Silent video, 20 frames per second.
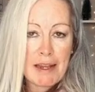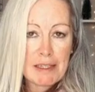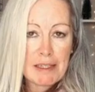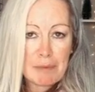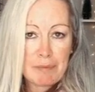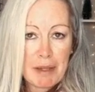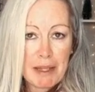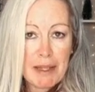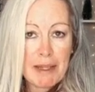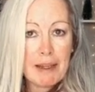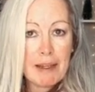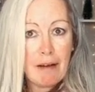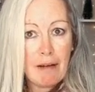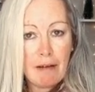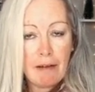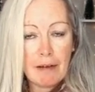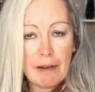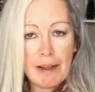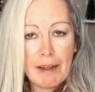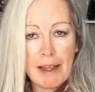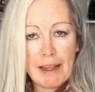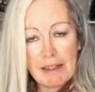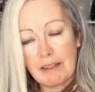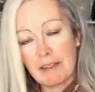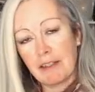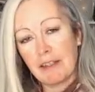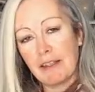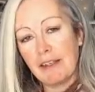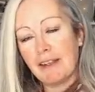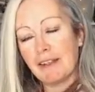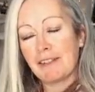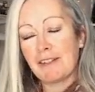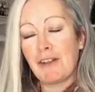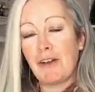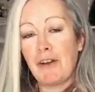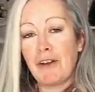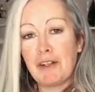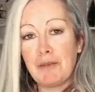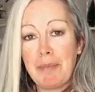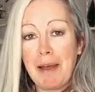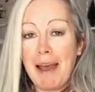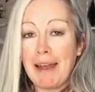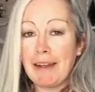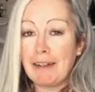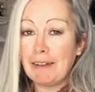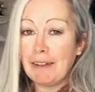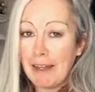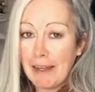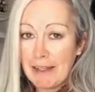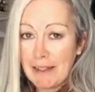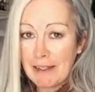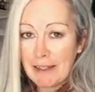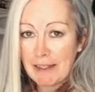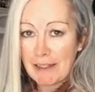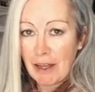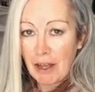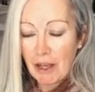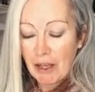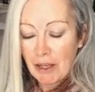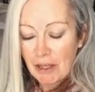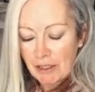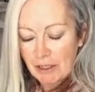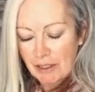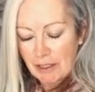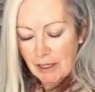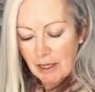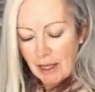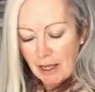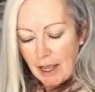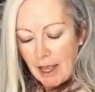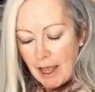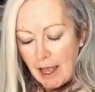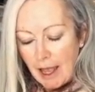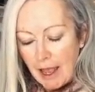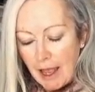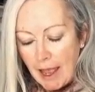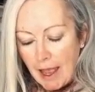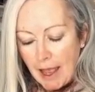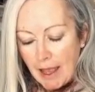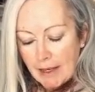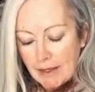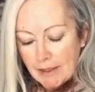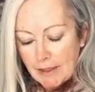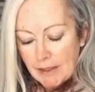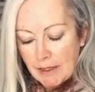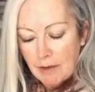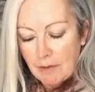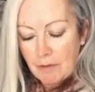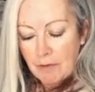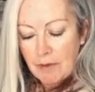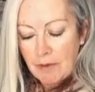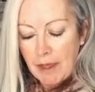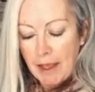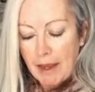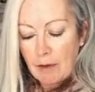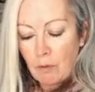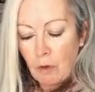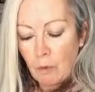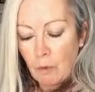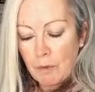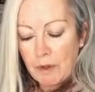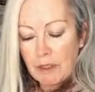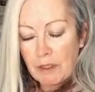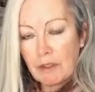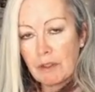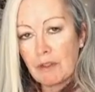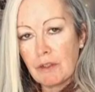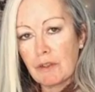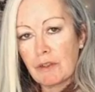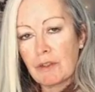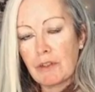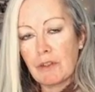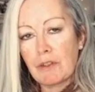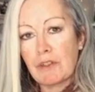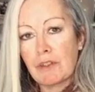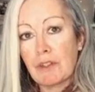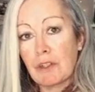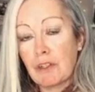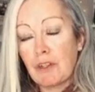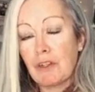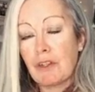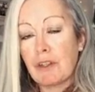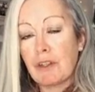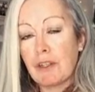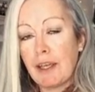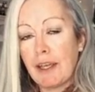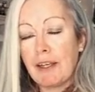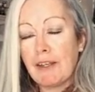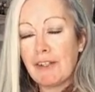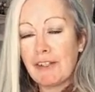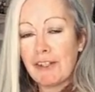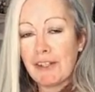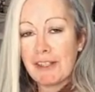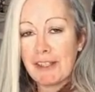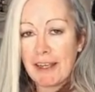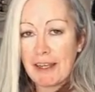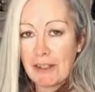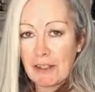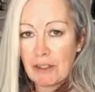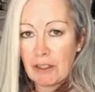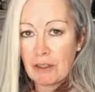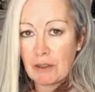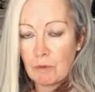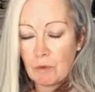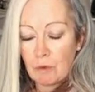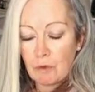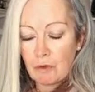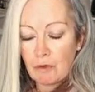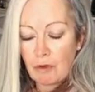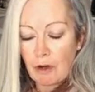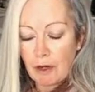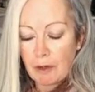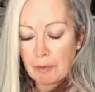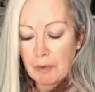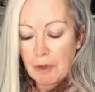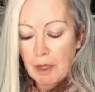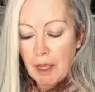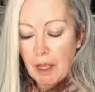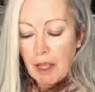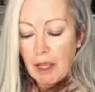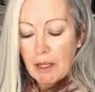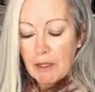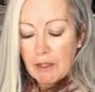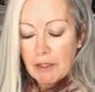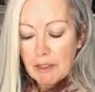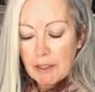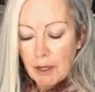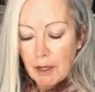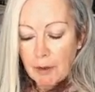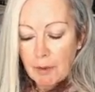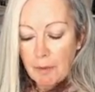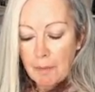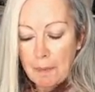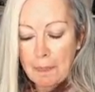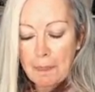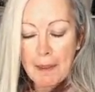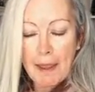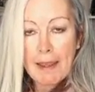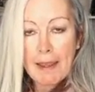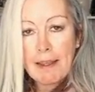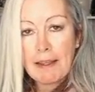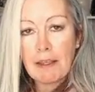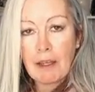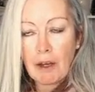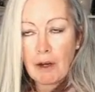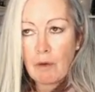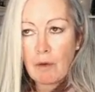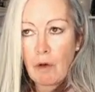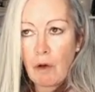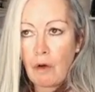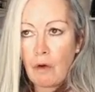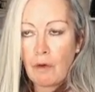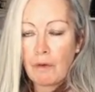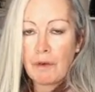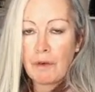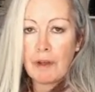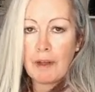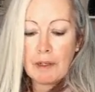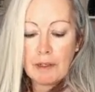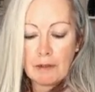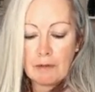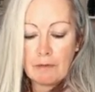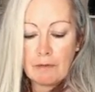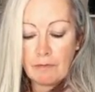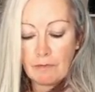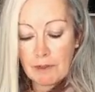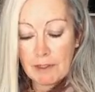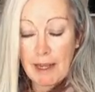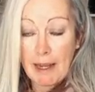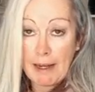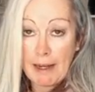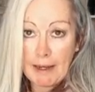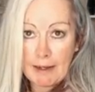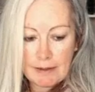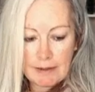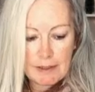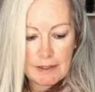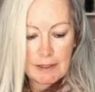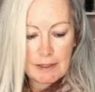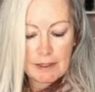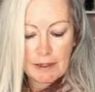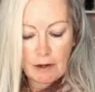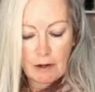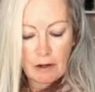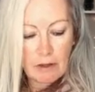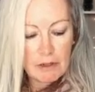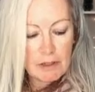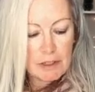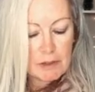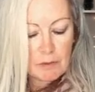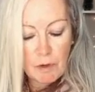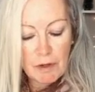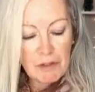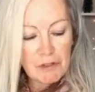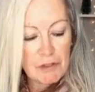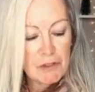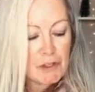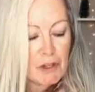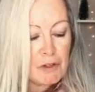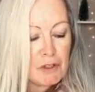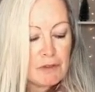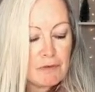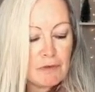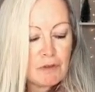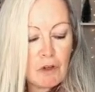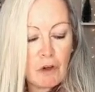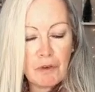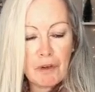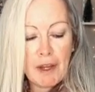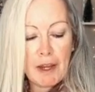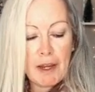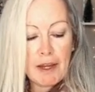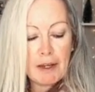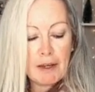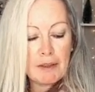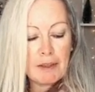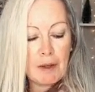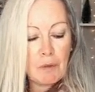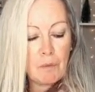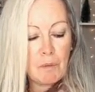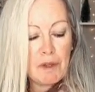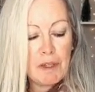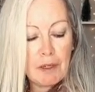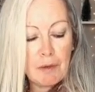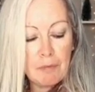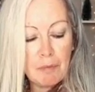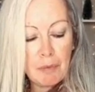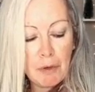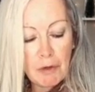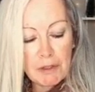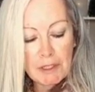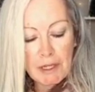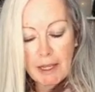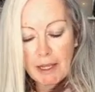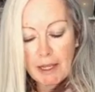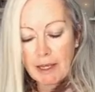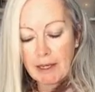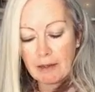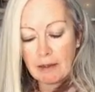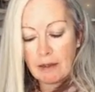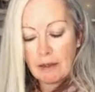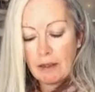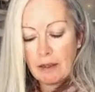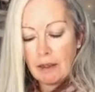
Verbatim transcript: SPI at the side panel inserts, and they're what we use to secure the hinges into the wardrobe. So they go on second to last. Once those have gone in, then we can put in